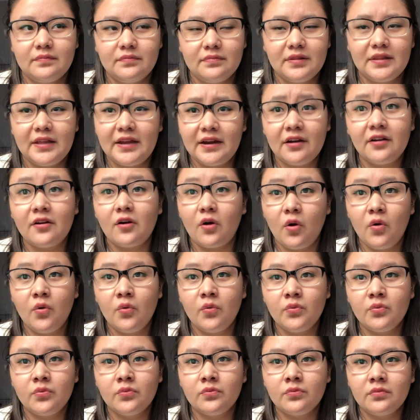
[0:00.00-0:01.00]
their
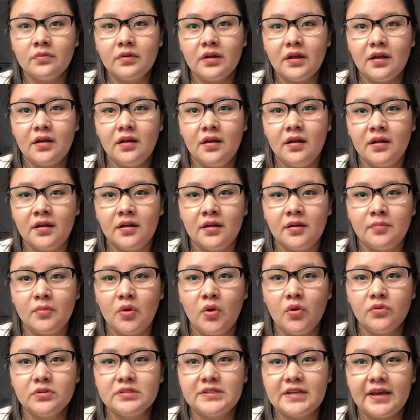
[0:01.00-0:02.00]
own
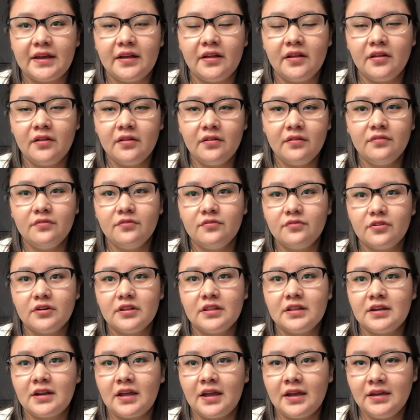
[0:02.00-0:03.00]
hotel for
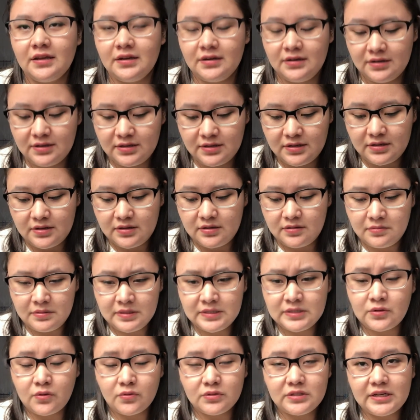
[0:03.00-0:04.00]
the night.
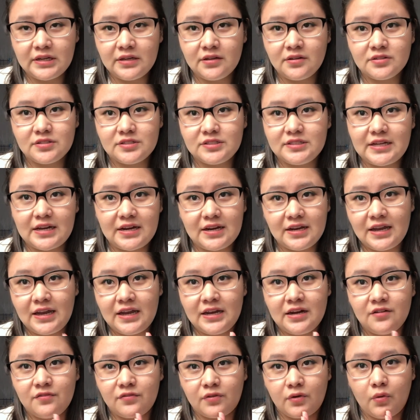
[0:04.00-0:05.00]
This hotel is
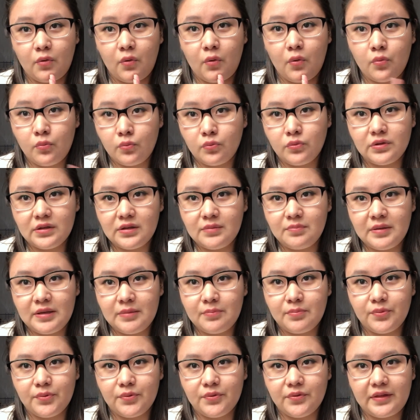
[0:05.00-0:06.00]
dedicated for only
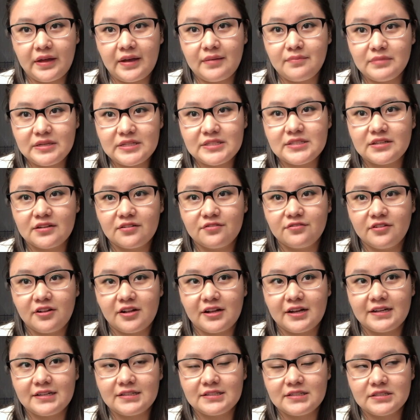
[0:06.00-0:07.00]
people that miss their
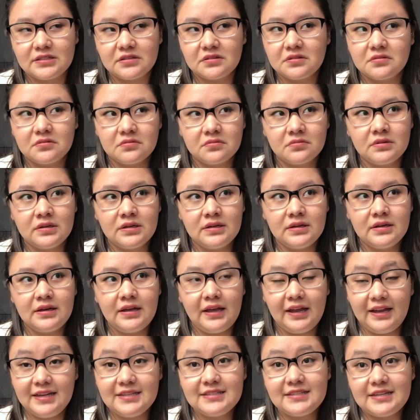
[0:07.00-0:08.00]
flights, so
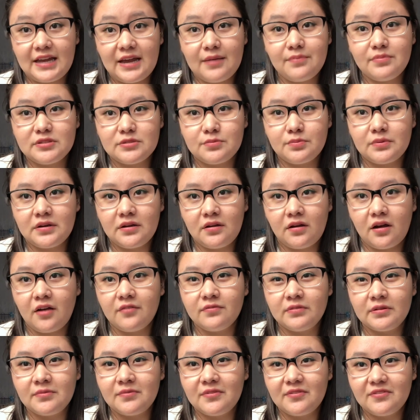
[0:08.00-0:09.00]
I guess it happens pretty
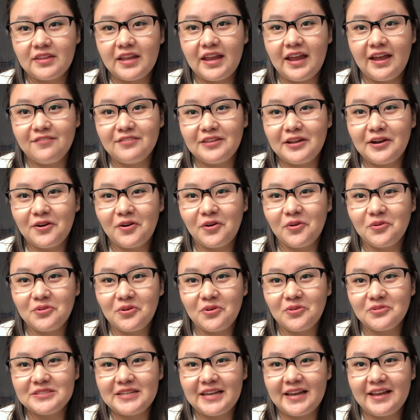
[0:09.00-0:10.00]
often if they have their own
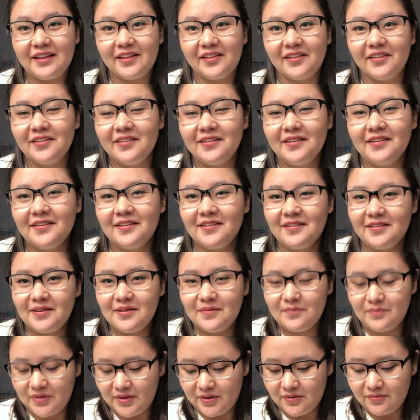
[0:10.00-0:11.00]
hotel.
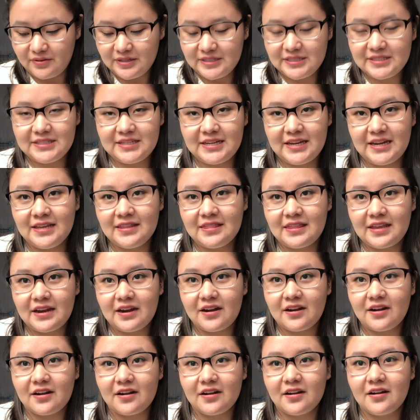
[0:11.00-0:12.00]
But we stayed
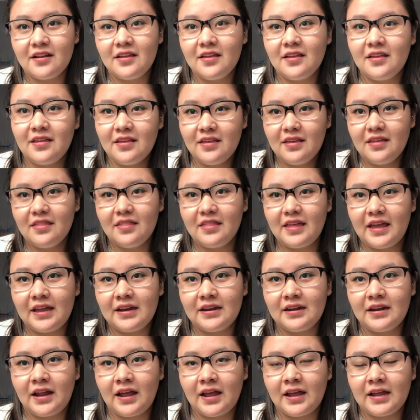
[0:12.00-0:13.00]
there
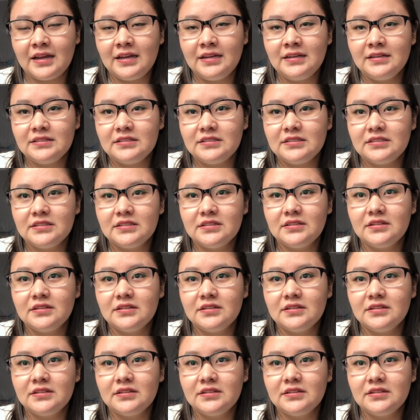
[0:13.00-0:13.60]
that night,